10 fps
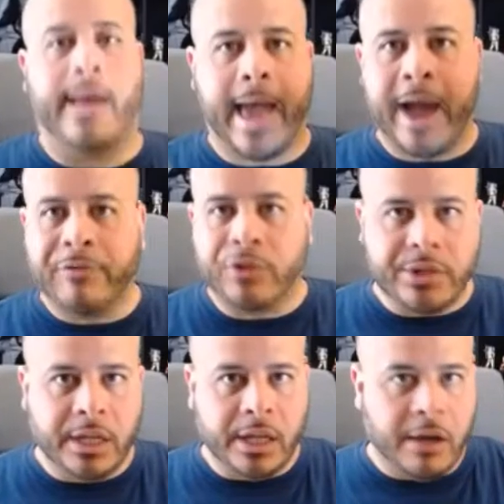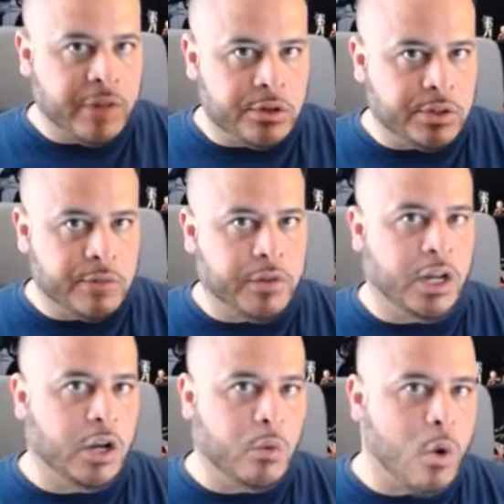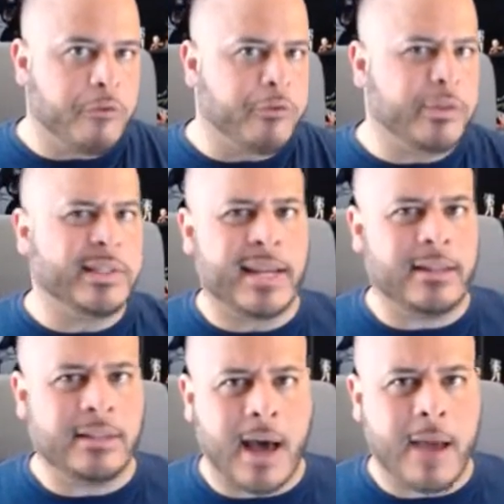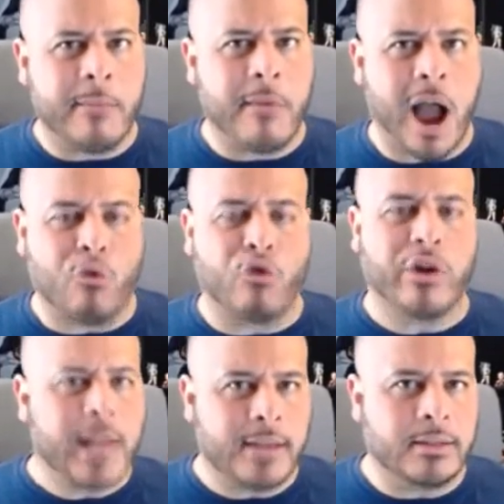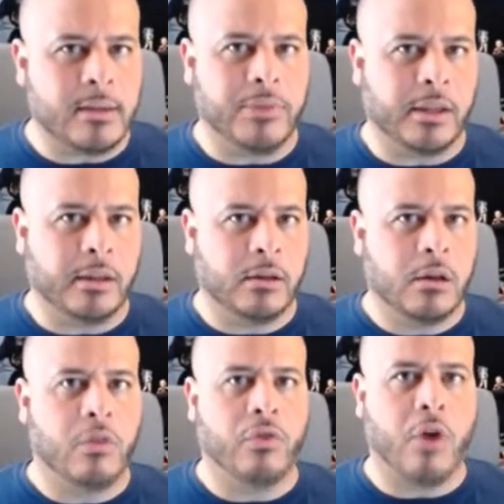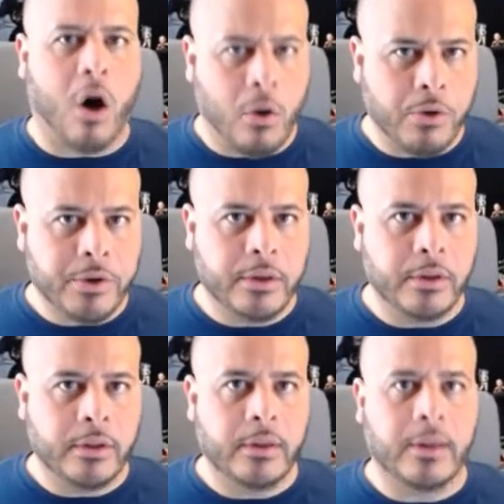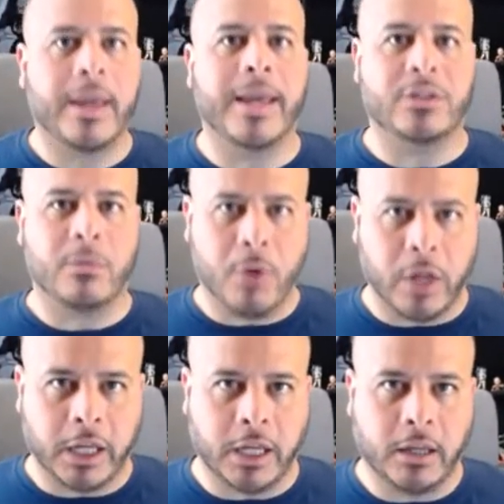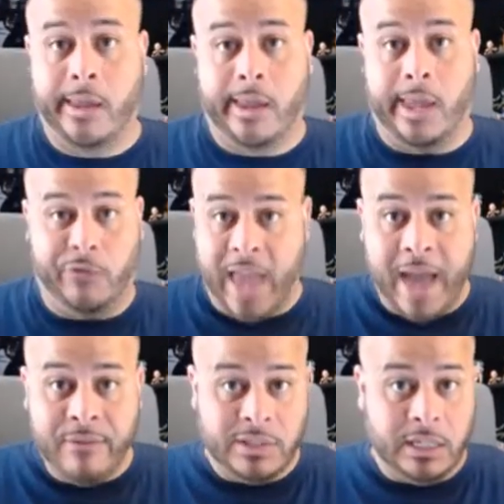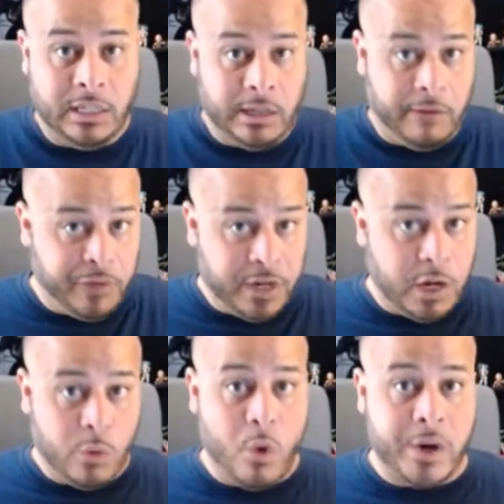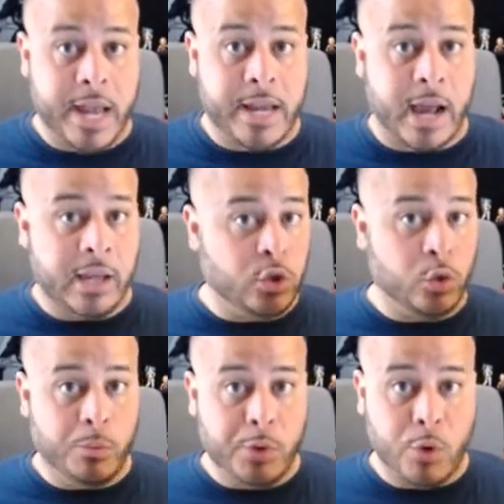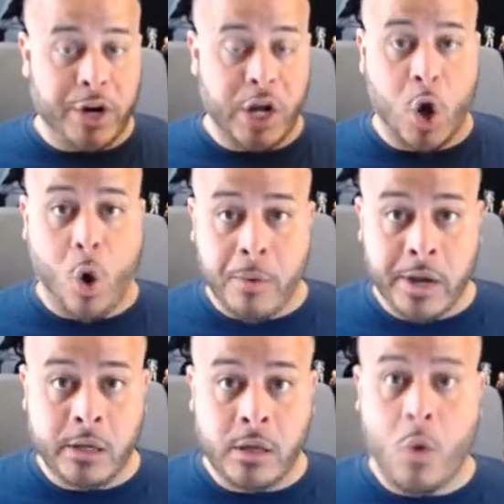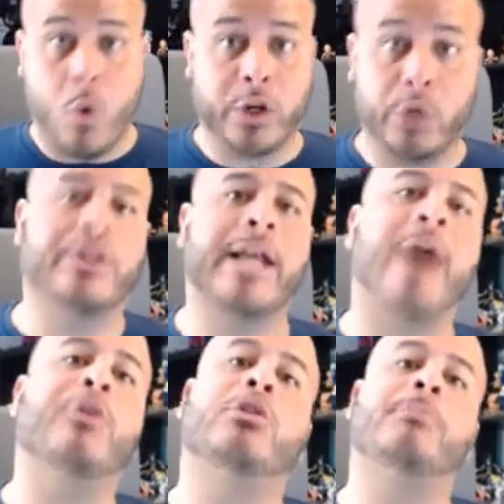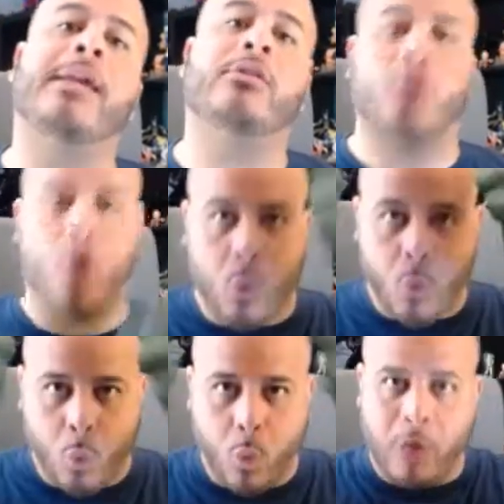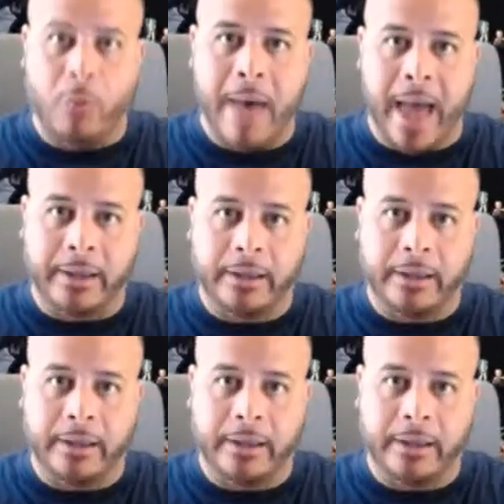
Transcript: After seeing Avengers Infinity War for the second time, I realized something. The Hulk is a bully. If you haven't seen Infinity War yet, I assume you are in a coma or you are in outer space, so welcome back.